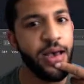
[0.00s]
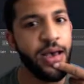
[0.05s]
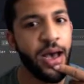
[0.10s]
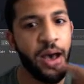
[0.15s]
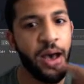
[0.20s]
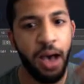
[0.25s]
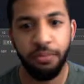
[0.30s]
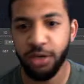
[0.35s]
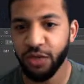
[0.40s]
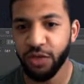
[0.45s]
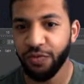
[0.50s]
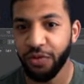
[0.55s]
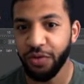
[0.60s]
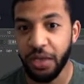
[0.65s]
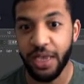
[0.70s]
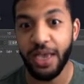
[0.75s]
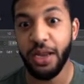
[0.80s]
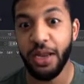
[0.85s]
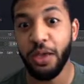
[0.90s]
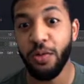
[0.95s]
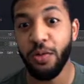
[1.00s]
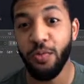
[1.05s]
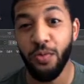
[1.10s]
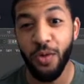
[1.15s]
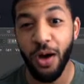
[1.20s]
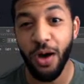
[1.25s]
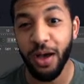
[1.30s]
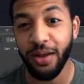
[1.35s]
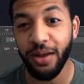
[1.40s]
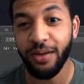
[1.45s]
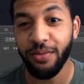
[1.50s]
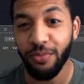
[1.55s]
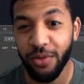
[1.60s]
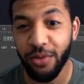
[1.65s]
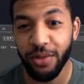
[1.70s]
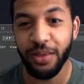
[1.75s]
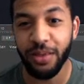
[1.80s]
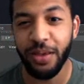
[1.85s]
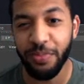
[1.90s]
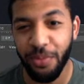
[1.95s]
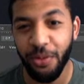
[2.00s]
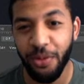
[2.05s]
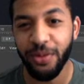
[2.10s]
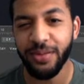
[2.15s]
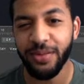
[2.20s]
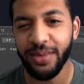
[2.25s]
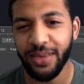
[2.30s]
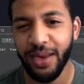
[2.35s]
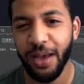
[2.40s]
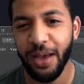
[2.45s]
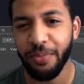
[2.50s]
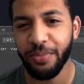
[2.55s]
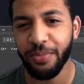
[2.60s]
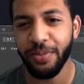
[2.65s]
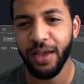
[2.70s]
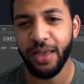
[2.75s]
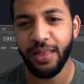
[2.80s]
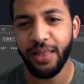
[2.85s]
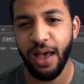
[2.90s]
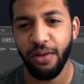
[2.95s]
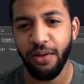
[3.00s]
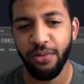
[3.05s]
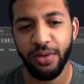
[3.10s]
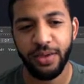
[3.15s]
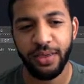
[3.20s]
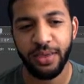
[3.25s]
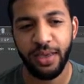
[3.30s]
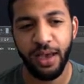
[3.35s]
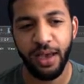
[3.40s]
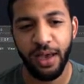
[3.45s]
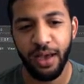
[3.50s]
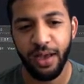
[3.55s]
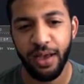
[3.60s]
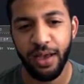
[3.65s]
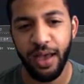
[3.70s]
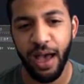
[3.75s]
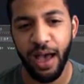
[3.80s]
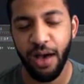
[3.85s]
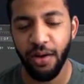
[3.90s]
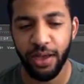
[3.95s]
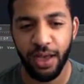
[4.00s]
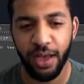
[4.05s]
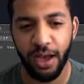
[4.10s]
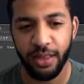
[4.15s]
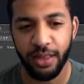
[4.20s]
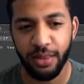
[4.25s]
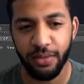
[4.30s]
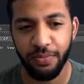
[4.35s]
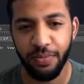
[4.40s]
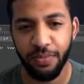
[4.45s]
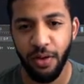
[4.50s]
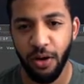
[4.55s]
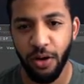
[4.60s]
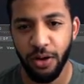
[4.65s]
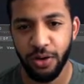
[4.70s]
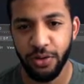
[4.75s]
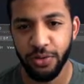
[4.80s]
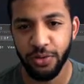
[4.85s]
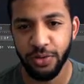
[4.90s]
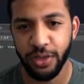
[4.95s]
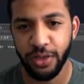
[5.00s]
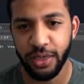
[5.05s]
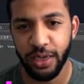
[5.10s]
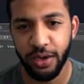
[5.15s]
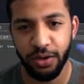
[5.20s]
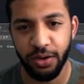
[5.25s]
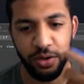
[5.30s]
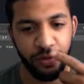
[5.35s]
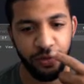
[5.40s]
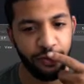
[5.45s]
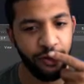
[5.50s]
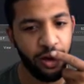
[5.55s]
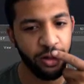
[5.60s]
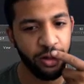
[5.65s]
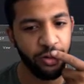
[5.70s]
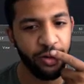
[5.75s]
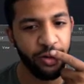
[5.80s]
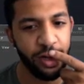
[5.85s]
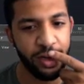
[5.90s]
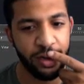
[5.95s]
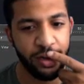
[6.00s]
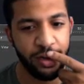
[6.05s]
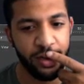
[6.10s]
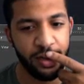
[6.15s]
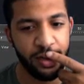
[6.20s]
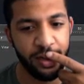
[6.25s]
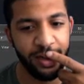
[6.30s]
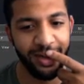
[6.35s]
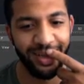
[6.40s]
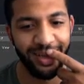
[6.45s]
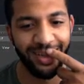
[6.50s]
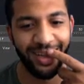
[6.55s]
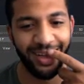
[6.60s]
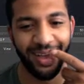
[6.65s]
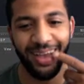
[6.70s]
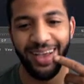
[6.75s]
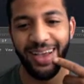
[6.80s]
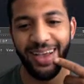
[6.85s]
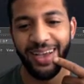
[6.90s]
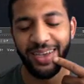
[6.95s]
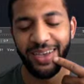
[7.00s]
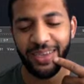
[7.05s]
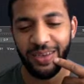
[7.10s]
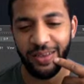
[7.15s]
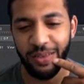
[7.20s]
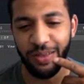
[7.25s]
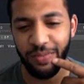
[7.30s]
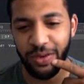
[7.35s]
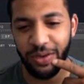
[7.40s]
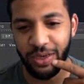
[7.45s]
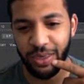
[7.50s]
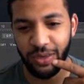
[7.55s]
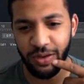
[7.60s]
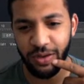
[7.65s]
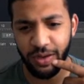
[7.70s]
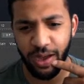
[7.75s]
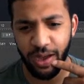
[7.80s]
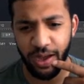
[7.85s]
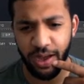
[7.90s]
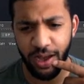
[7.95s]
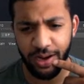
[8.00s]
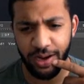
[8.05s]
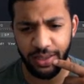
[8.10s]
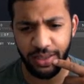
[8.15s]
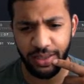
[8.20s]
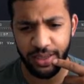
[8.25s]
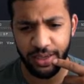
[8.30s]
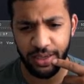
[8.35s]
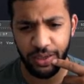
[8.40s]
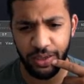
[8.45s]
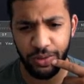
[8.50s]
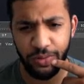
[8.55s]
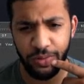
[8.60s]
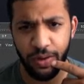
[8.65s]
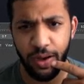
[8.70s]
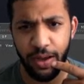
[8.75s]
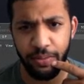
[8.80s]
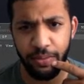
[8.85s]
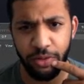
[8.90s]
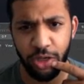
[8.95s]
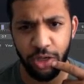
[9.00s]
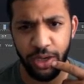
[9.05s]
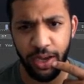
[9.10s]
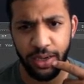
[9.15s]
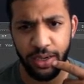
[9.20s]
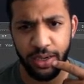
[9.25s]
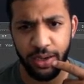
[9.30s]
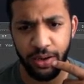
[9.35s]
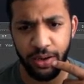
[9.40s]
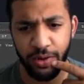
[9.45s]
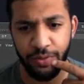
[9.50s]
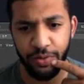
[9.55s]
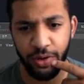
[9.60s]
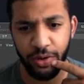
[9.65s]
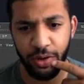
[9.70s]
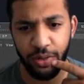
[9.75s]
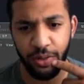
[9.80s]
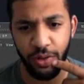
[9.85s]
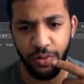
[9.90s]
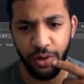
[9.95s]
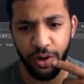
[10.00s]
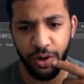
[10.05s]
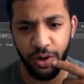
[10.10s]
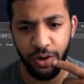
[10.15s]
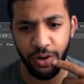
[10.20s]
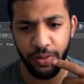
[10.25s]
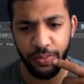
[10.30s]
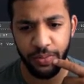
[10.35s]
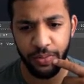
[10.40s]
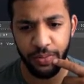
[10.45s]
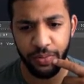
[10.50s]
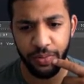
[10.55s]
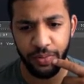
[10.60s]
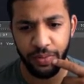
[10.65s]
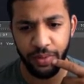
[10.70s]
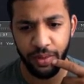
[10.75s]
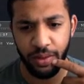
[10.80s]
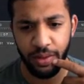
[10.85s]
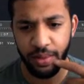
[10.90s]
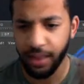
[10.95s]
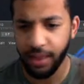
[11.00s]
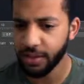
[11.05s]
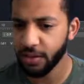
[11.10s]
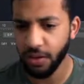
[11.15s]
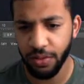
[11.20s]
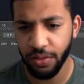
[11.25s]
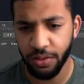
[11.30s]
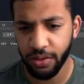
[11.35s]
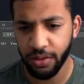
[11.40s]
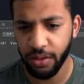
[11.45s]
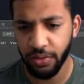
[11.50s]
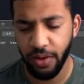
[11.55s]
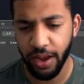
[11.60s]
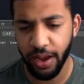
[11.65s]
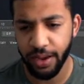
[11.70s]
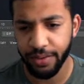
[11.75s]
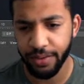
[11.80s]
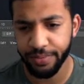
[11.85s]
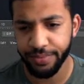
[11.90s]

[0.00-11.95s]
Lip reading: I'm just forgetting one really important step, and that was how I got the particles in here to follow it. So let me just look. I got it set to object here for cloner. That's all looking right.